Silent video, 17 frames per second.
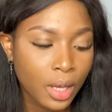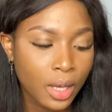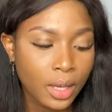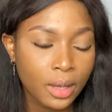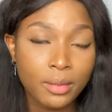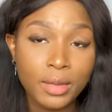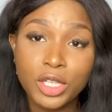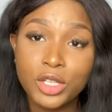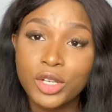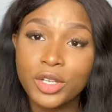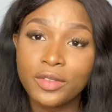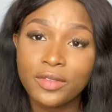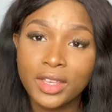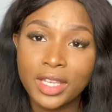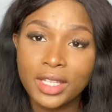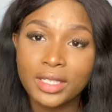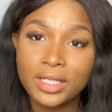major
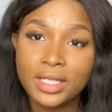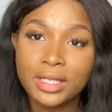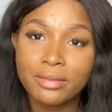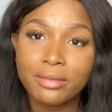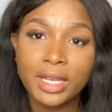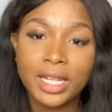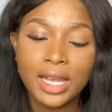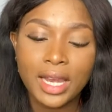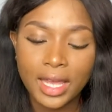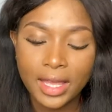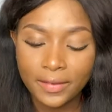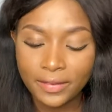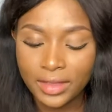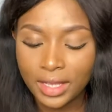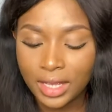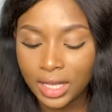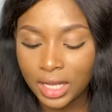event in my life
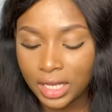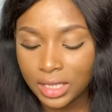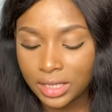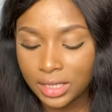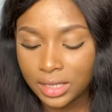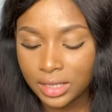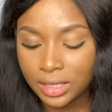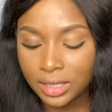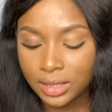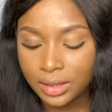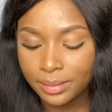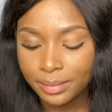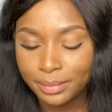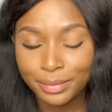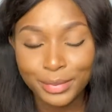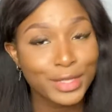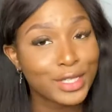that has
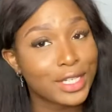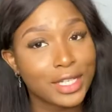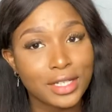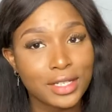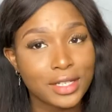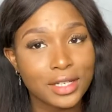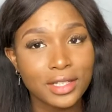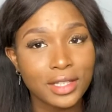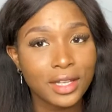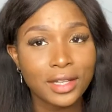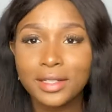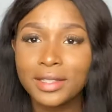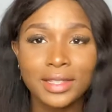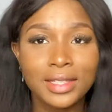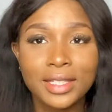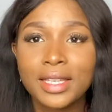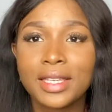changed a lot of
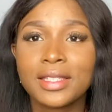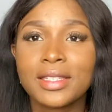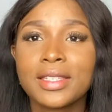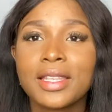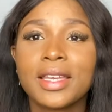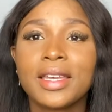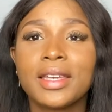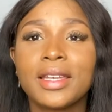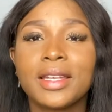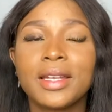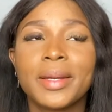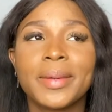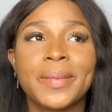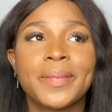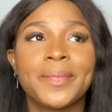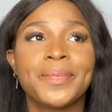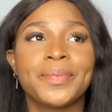things, and
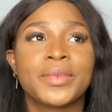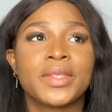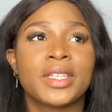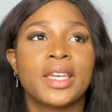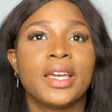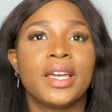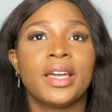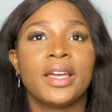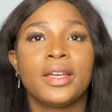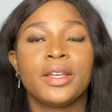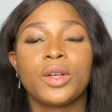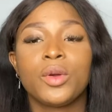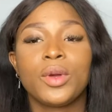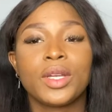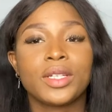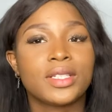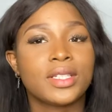
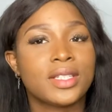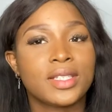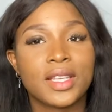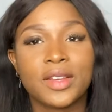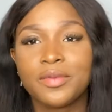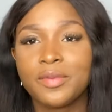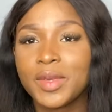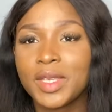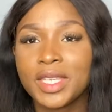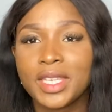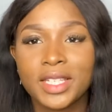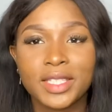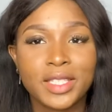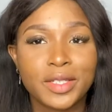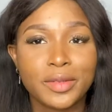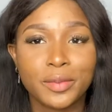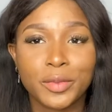questions I've been
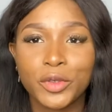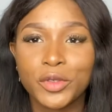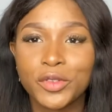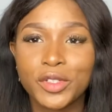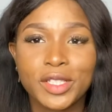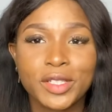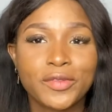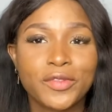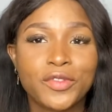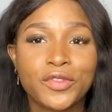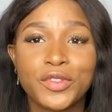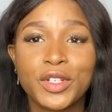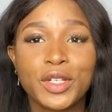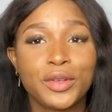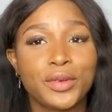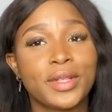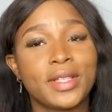getting most
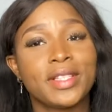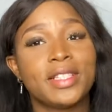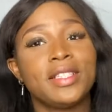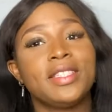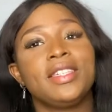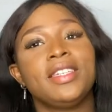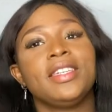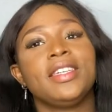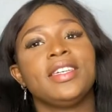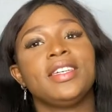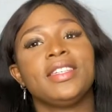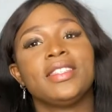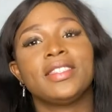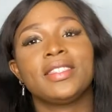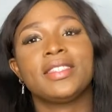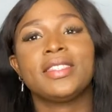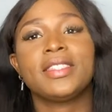frequently
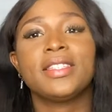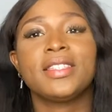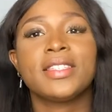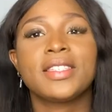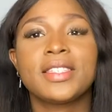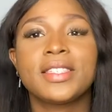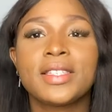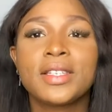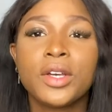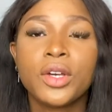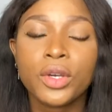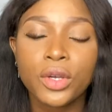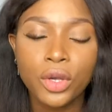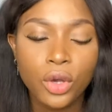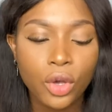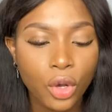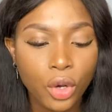in this
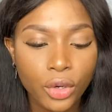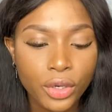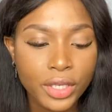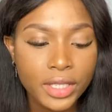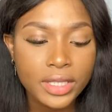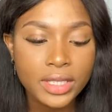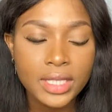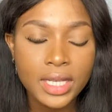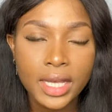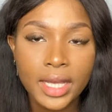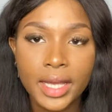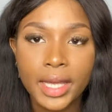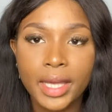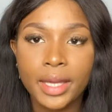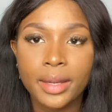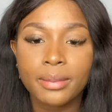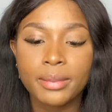current
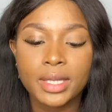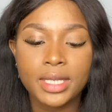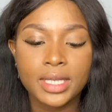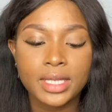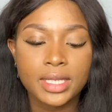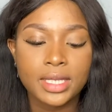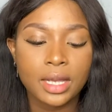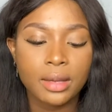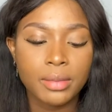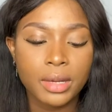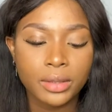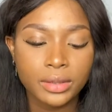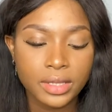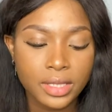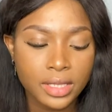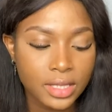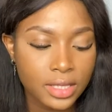time is about
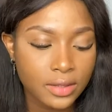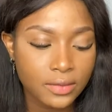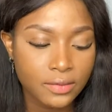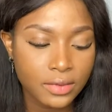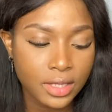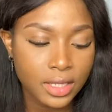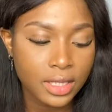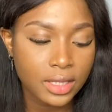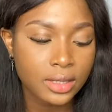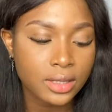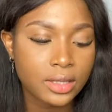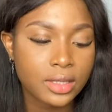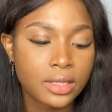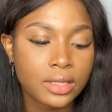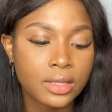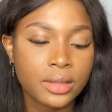this event.